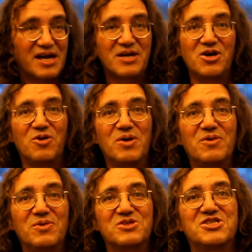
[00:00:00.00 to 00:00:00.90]
you know we'll,
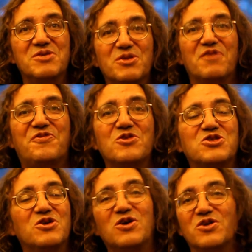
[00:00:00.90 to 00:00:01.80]
we'll see what the
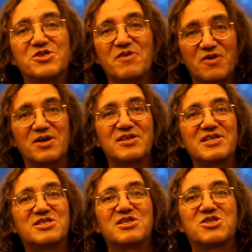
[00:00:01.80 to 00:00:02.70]
future holds. At very
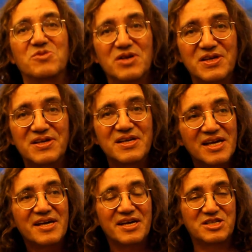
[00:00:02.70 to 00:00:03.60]
least, it's a really
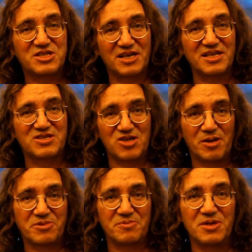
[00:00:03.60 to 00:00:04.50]
exciting
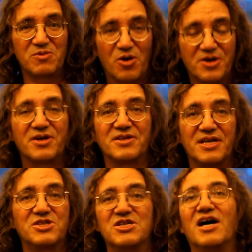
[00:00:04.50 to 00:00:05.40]
time to be working on
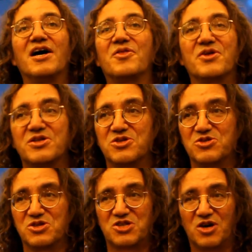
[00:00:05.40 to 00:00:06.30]
AGI. Things are
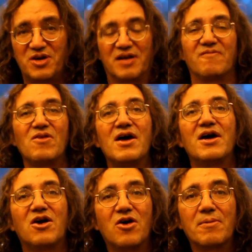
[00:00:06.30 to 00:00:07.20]
just going
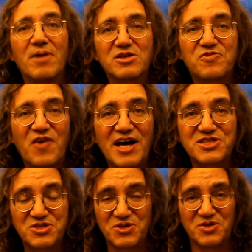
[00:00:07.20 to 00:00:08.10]
going much
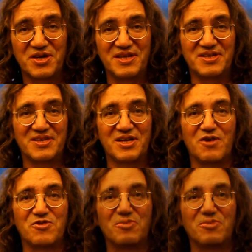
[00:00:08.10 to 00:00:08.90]
faster than, than ever